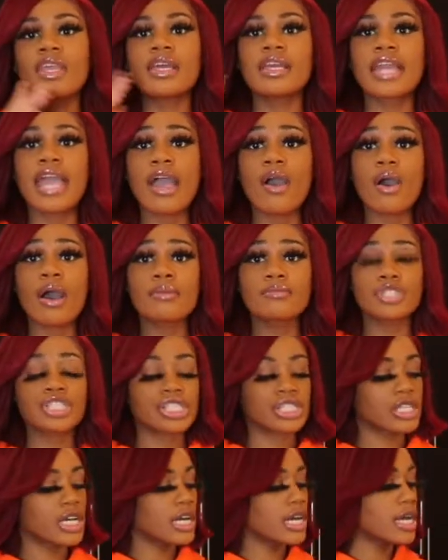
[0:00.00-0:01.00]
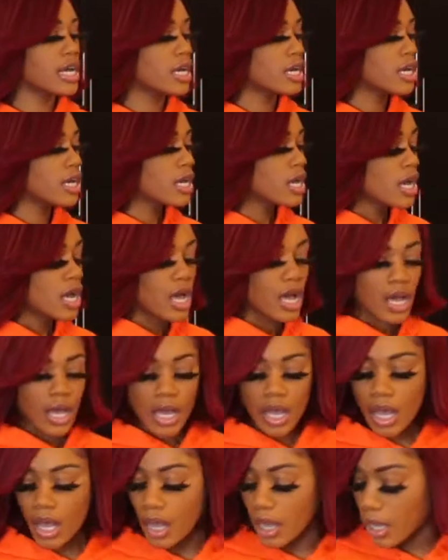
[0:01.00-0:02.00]
now I'm just gonna
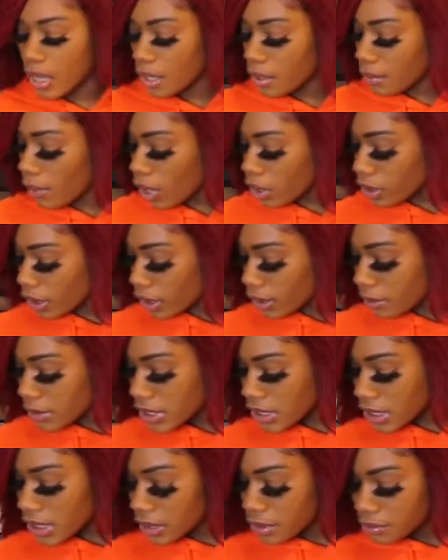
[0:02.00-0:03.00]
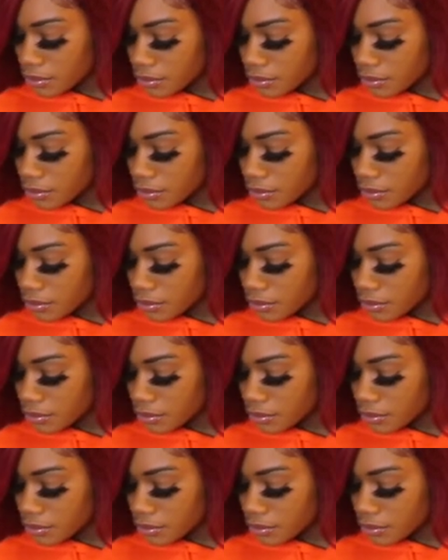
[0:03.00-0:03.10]
hold on, let me see.